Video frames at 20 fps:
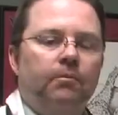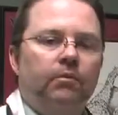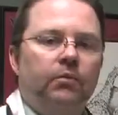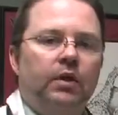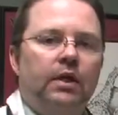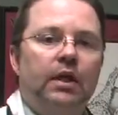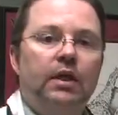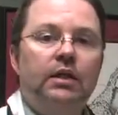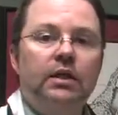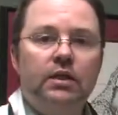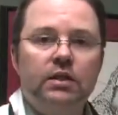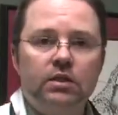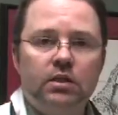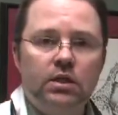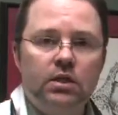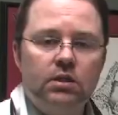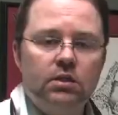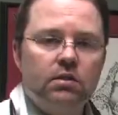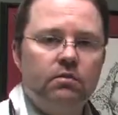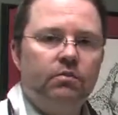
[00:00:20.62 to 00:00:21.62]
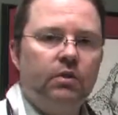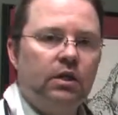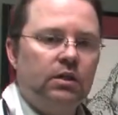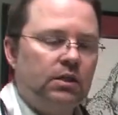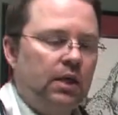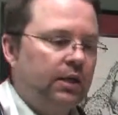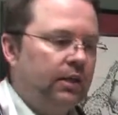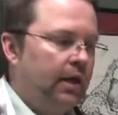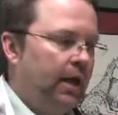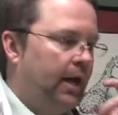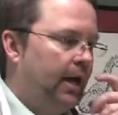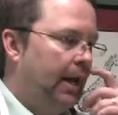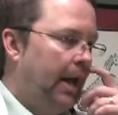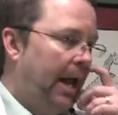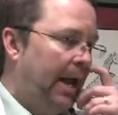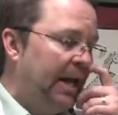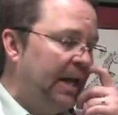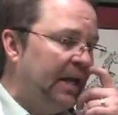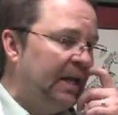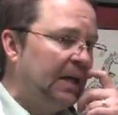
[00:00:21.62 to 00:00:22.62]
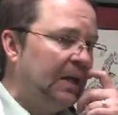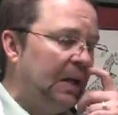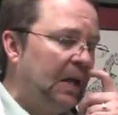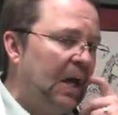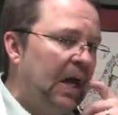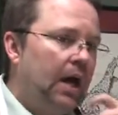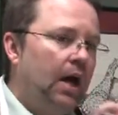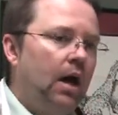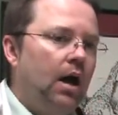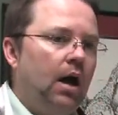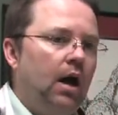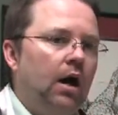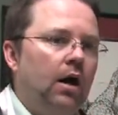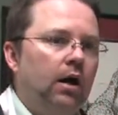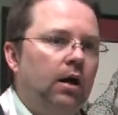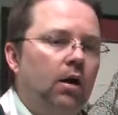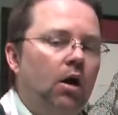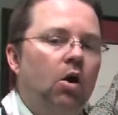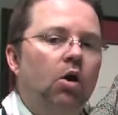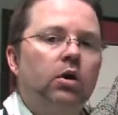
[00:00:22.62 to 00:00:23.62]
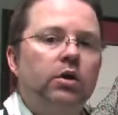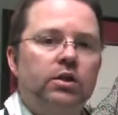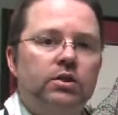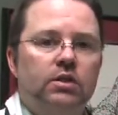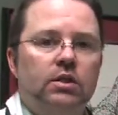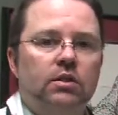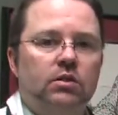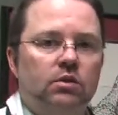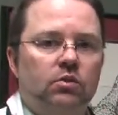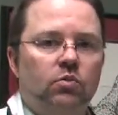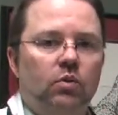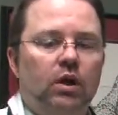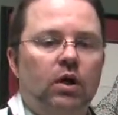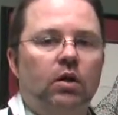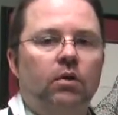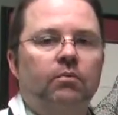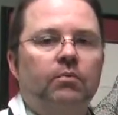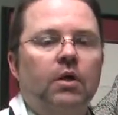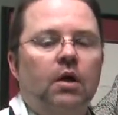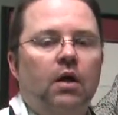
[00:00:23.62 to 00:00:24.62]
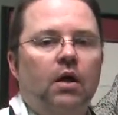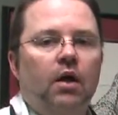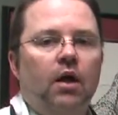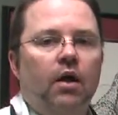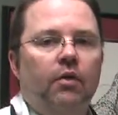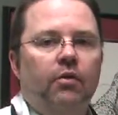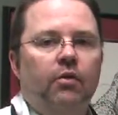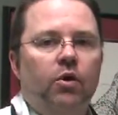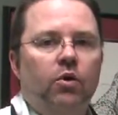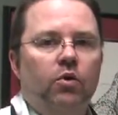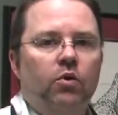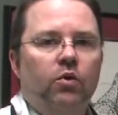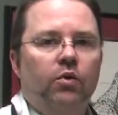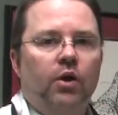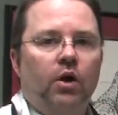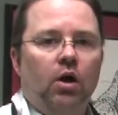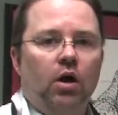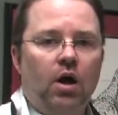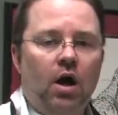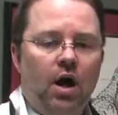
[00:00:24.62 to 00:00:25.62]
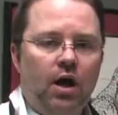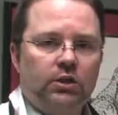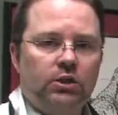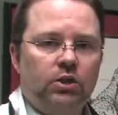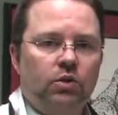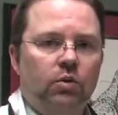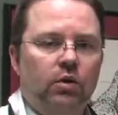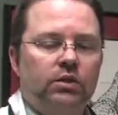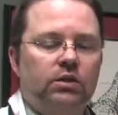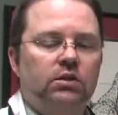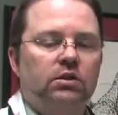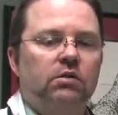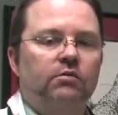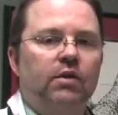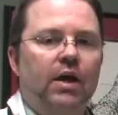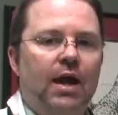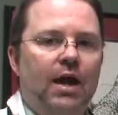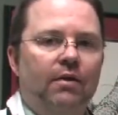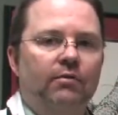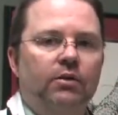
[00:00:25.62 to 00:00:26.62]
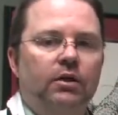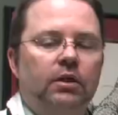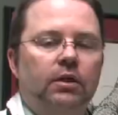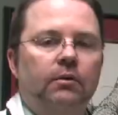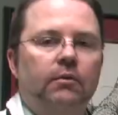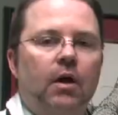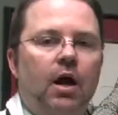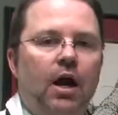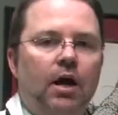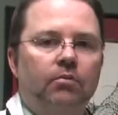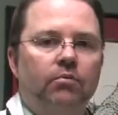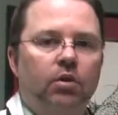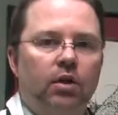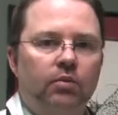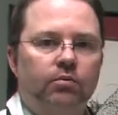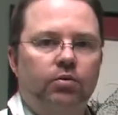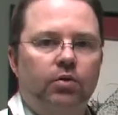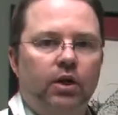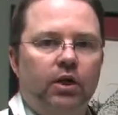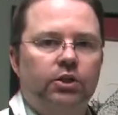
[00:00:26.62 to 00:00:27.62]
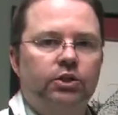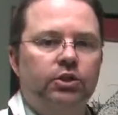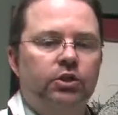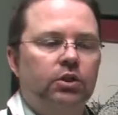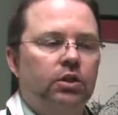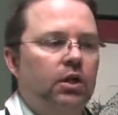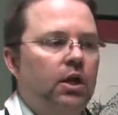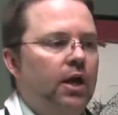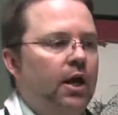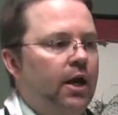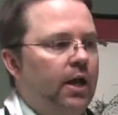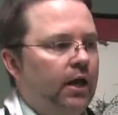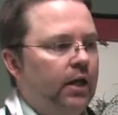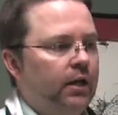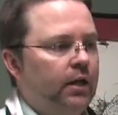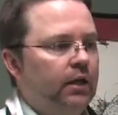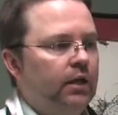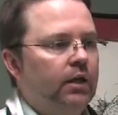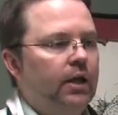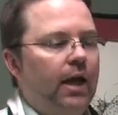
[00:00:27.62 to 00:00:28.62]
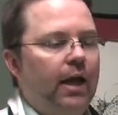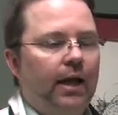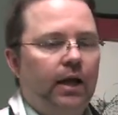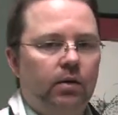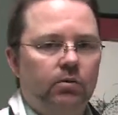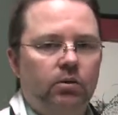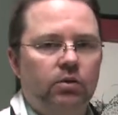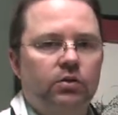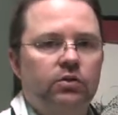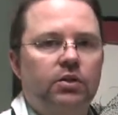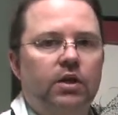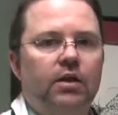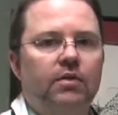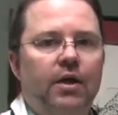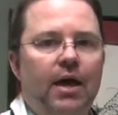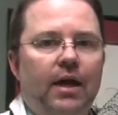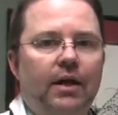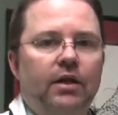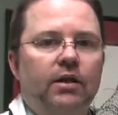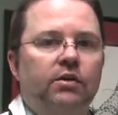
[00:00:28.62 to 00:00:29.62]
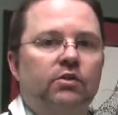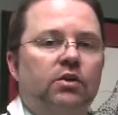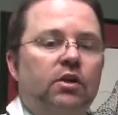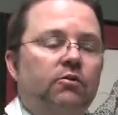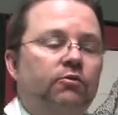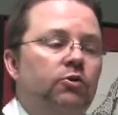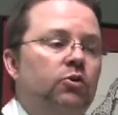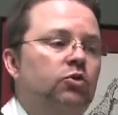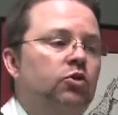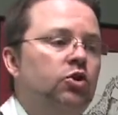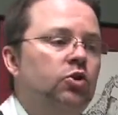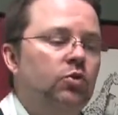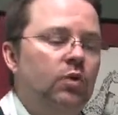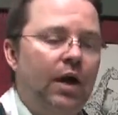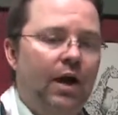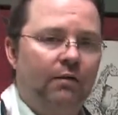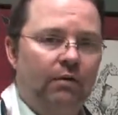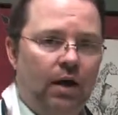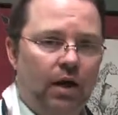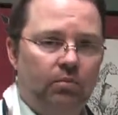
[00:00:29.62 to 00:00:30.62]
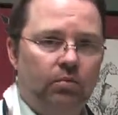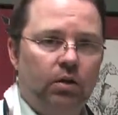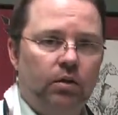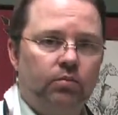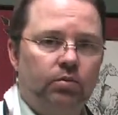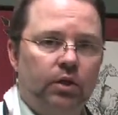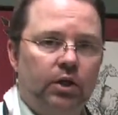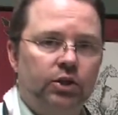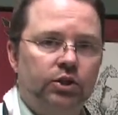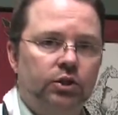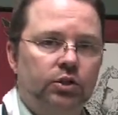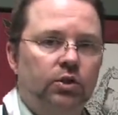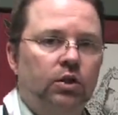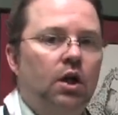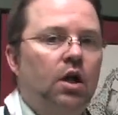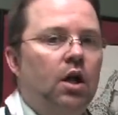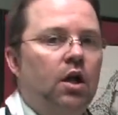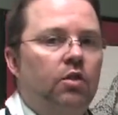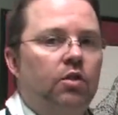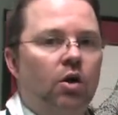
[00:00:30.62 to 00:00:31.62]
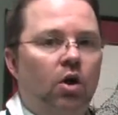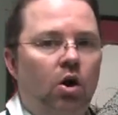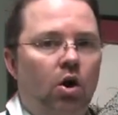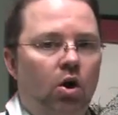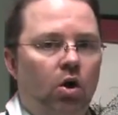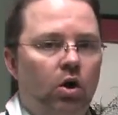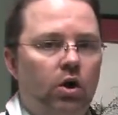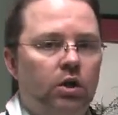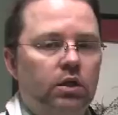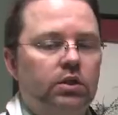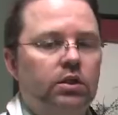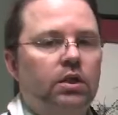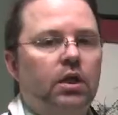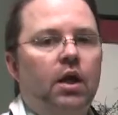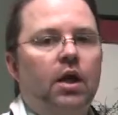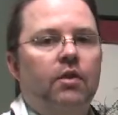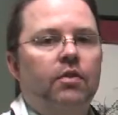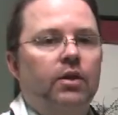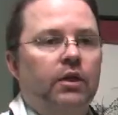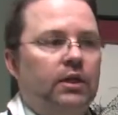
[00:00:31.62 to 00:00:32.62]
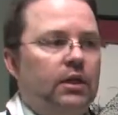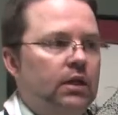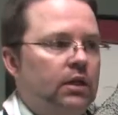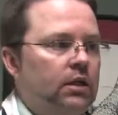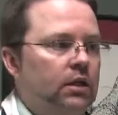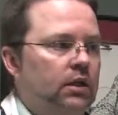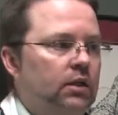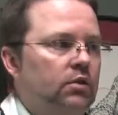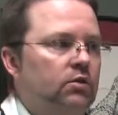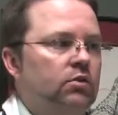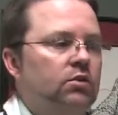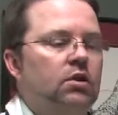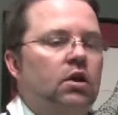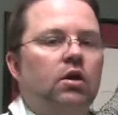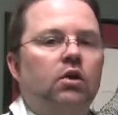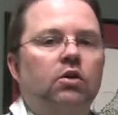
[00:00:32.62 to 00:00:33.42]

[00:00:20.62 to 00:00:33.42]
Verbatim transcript: kidney disease, things like that, and heart disease as well. There are consequences of having high blood pressure in animals, and that is if you do have high blood pressure, the heart, the kidneys